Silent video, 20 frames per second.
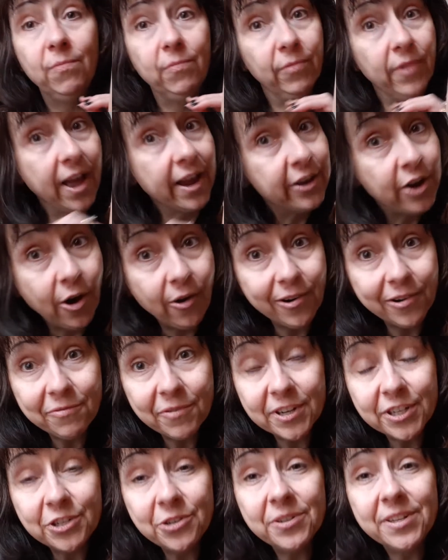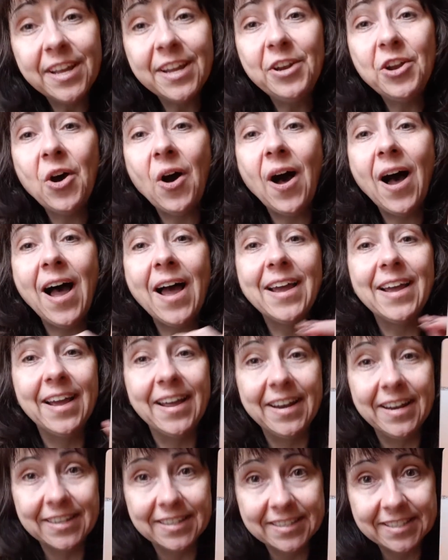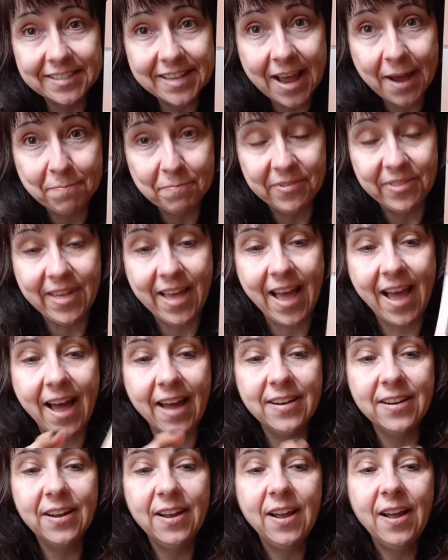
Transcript: let go of what you cannot, and accept that.